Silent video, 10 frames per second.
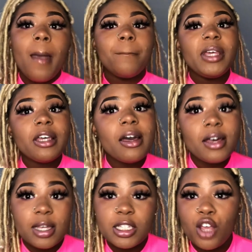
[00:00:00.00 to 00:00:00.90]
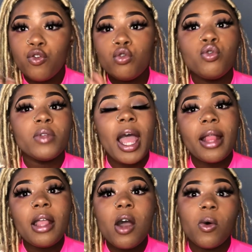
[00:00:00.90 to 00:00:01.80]
Because if you do not
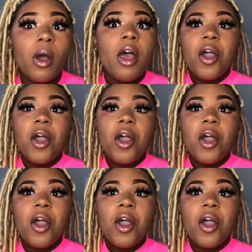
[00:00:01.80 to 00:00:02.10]
know,